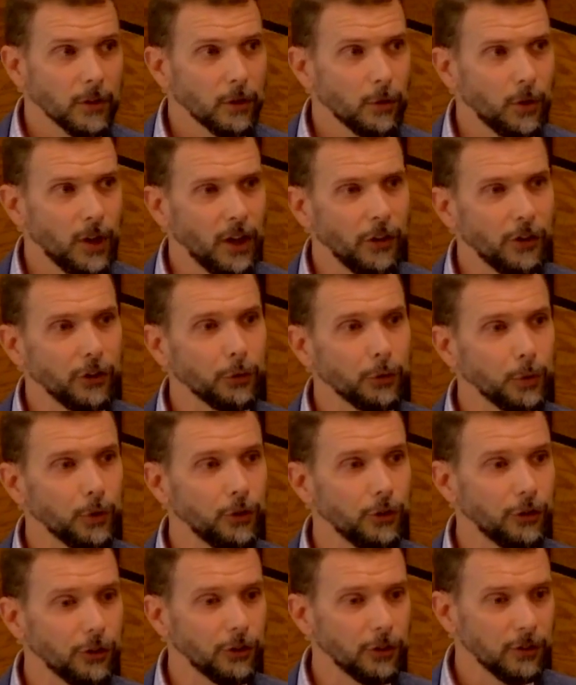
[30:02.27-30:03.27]
Well, this
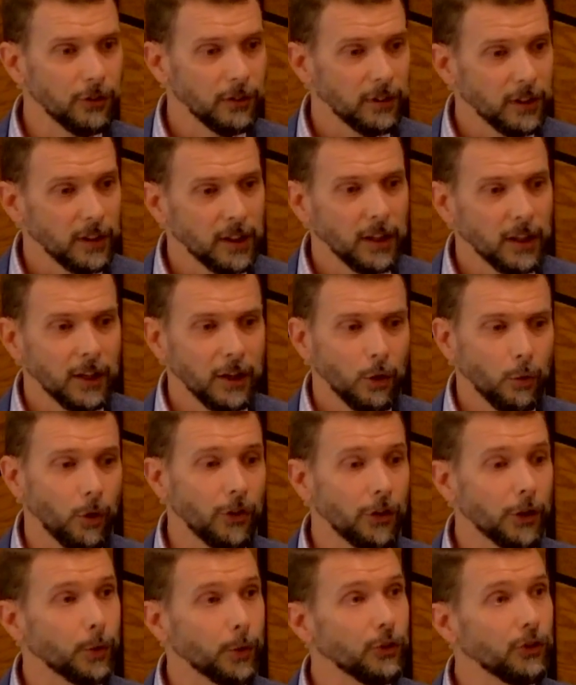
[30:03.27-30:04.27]
was when
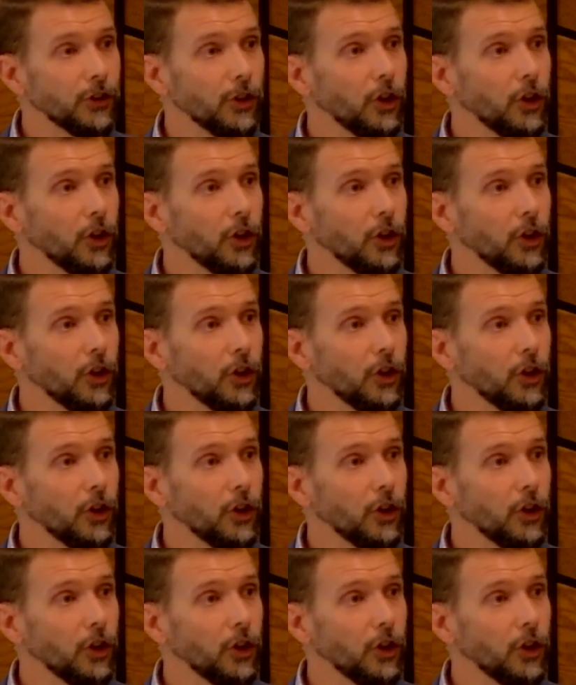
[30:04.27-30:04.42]
there was a